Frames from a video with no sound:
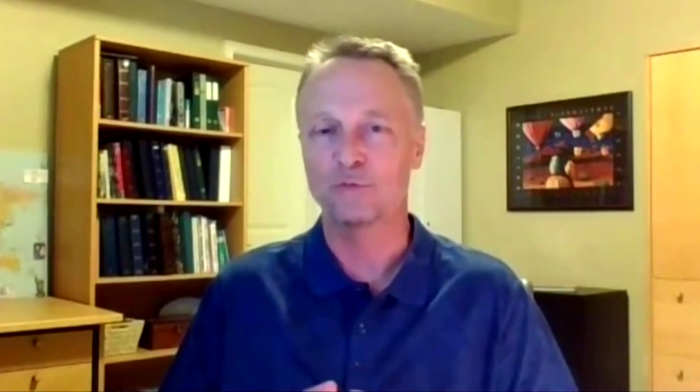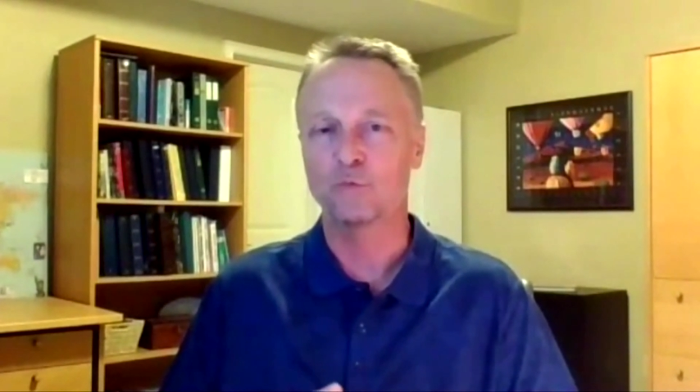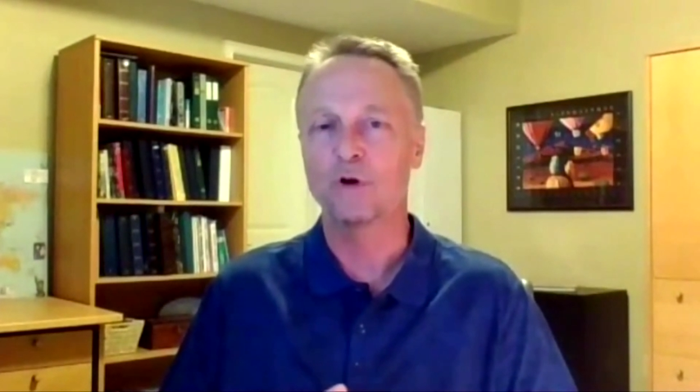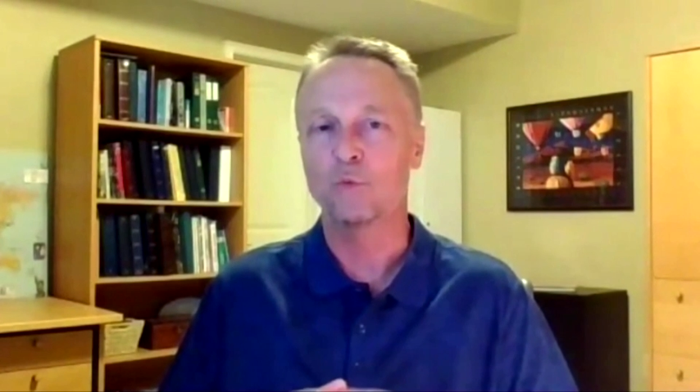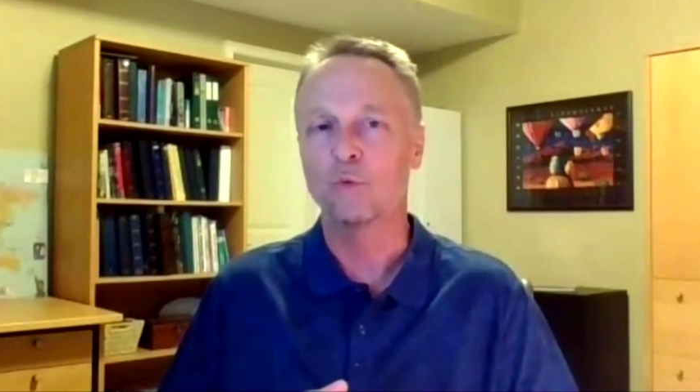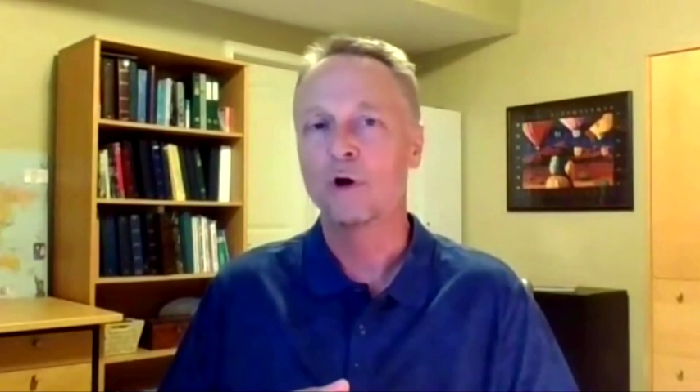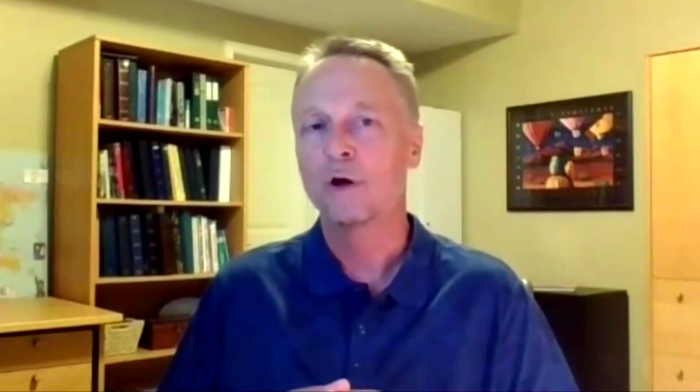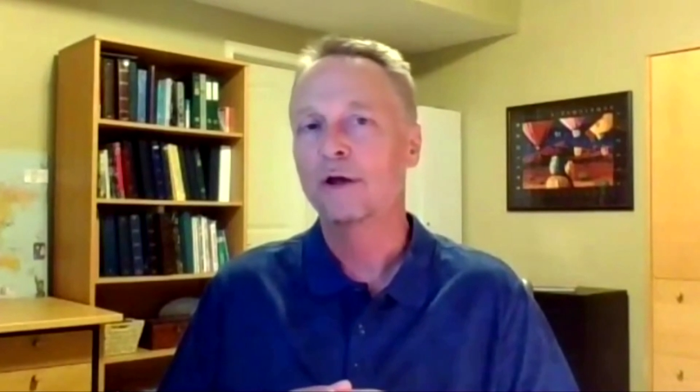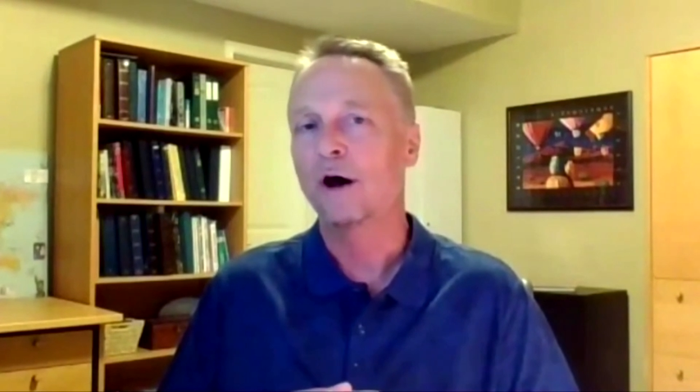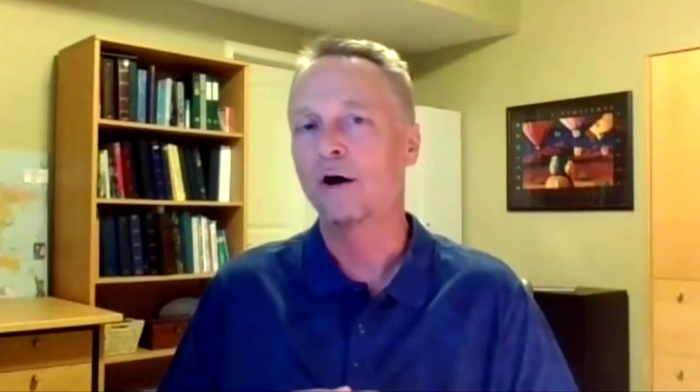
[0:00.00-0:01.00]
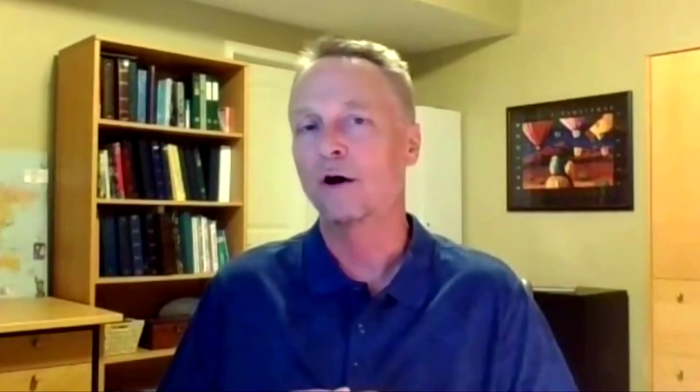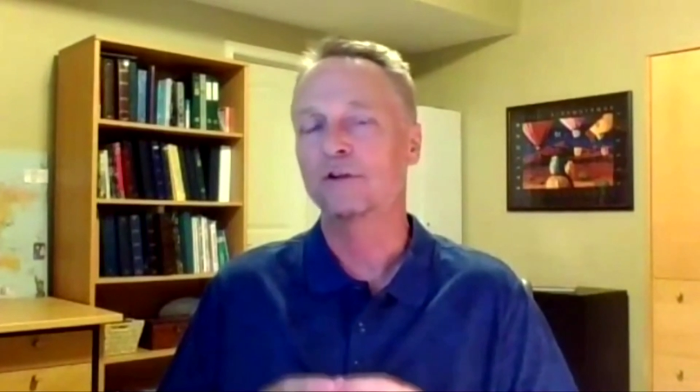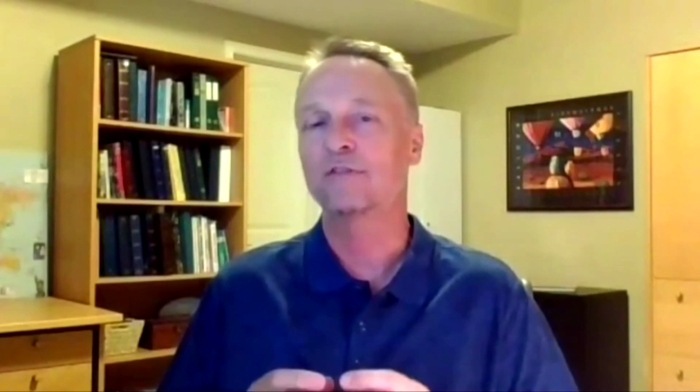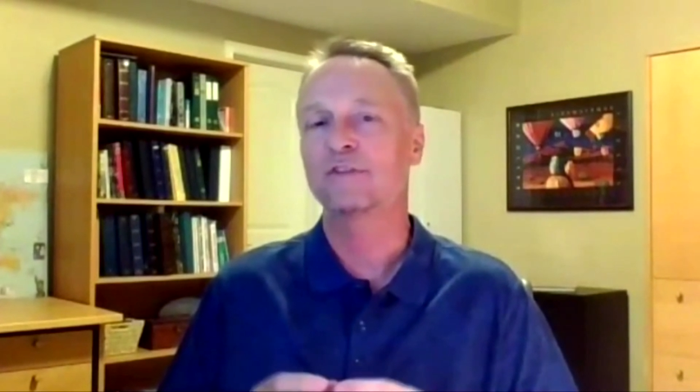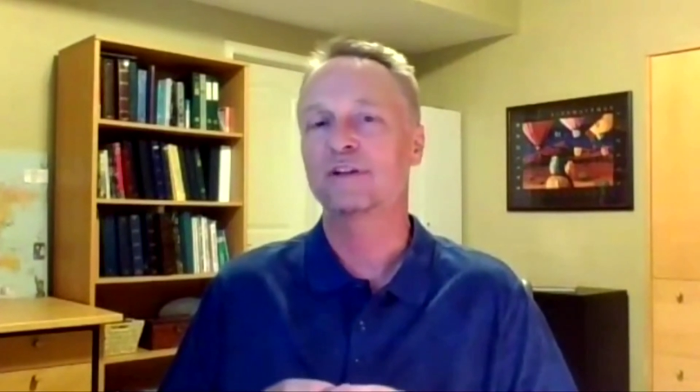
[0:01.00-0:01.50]
And what I'll, I'll
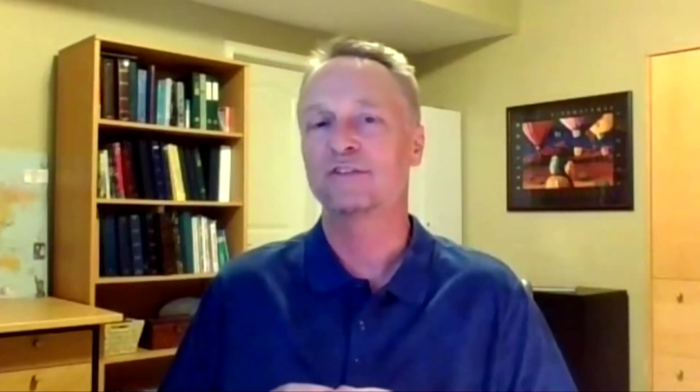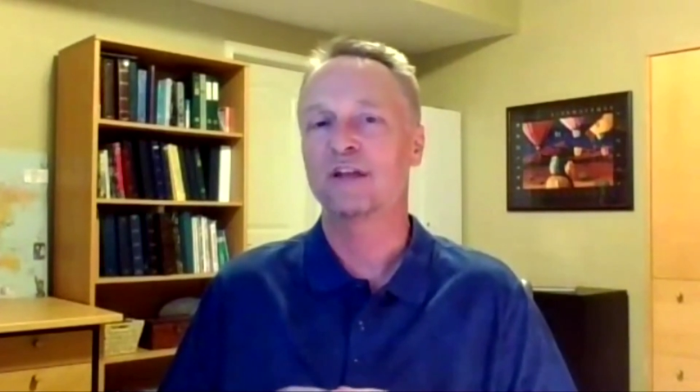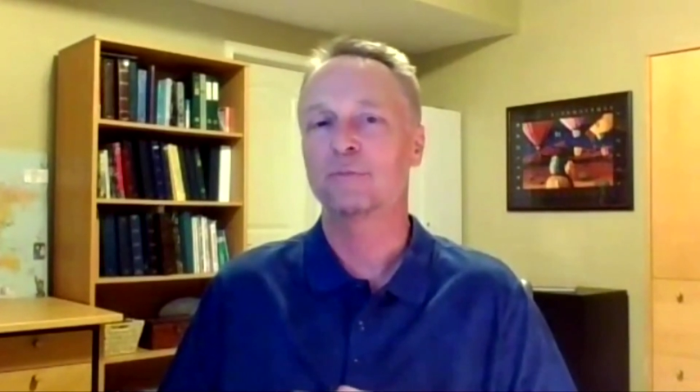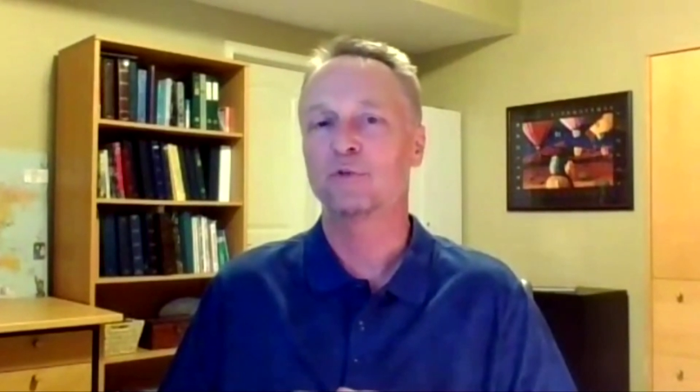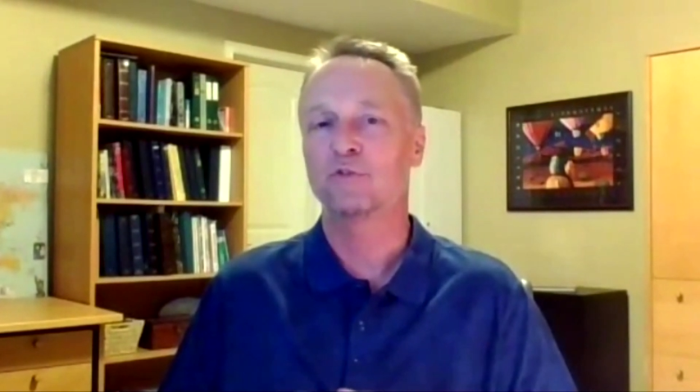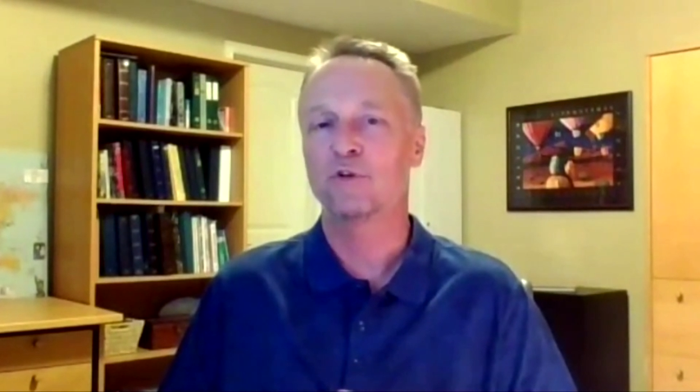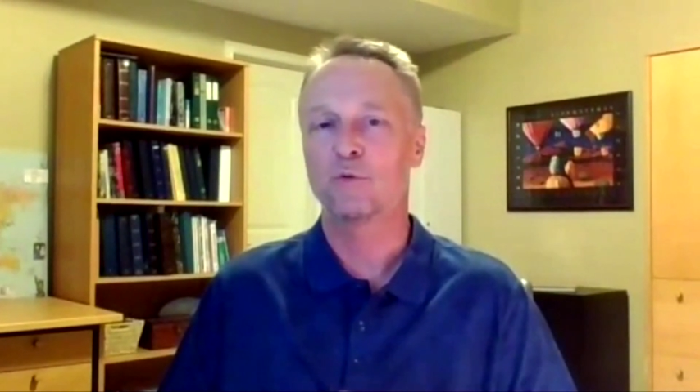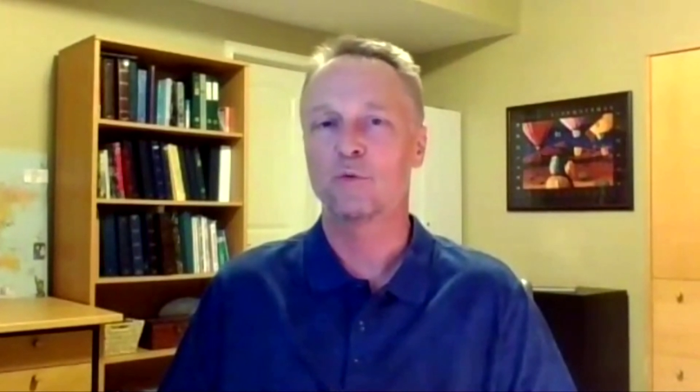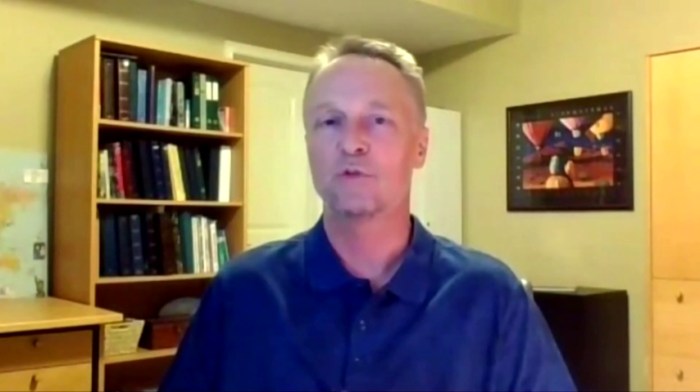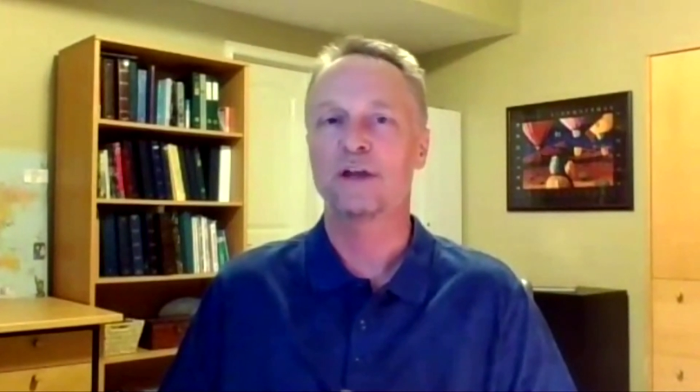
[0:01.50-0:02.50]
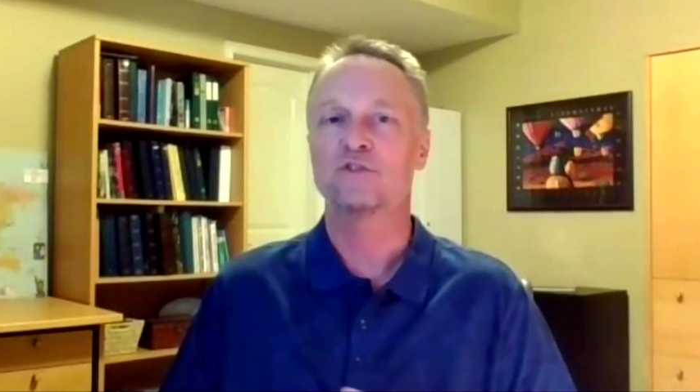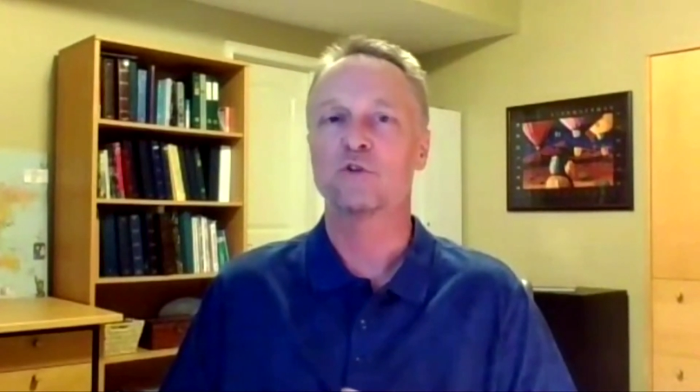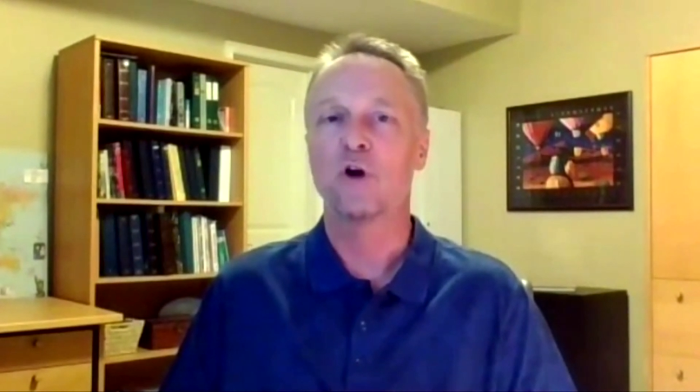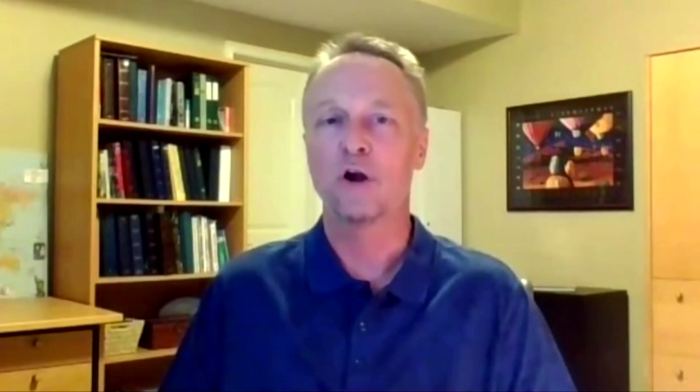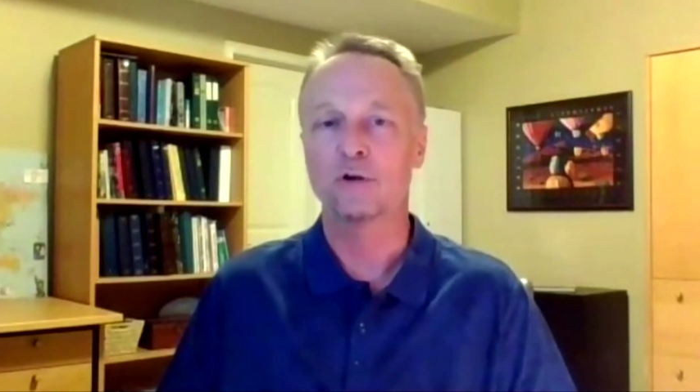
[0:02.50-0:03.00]
give an example. So, like
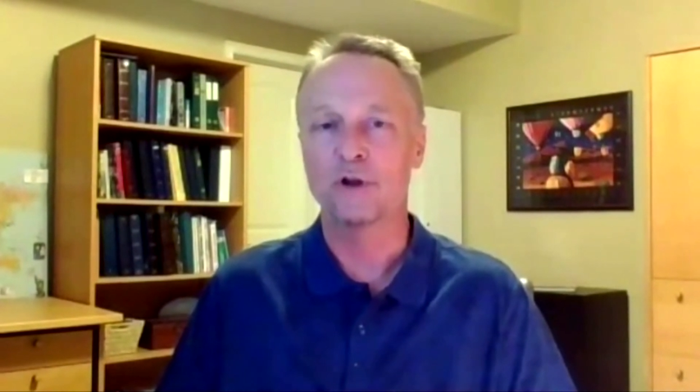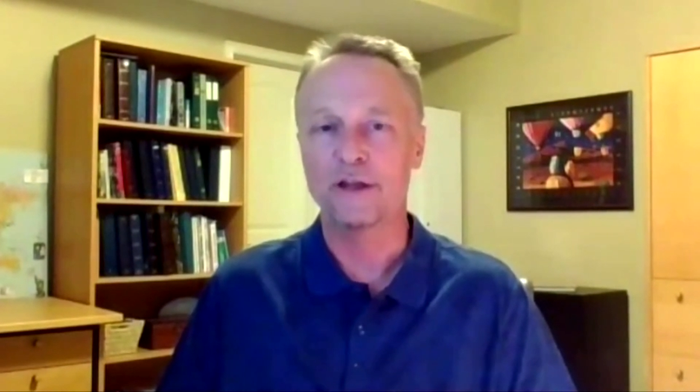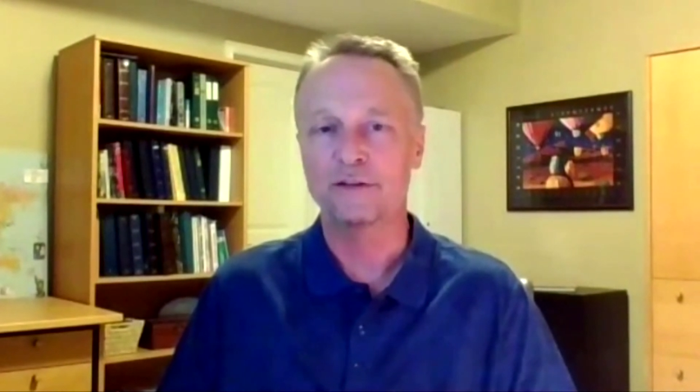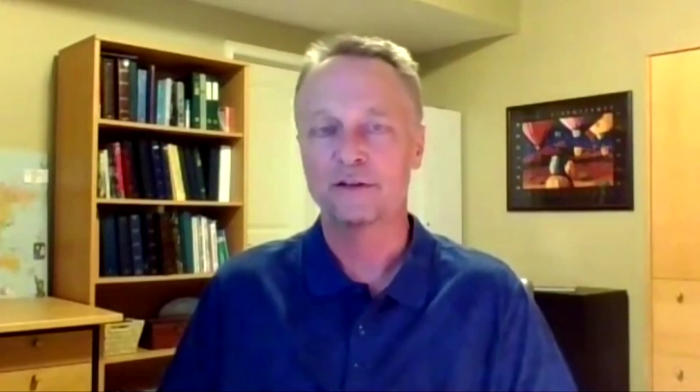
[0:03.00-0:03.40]
your heart rate,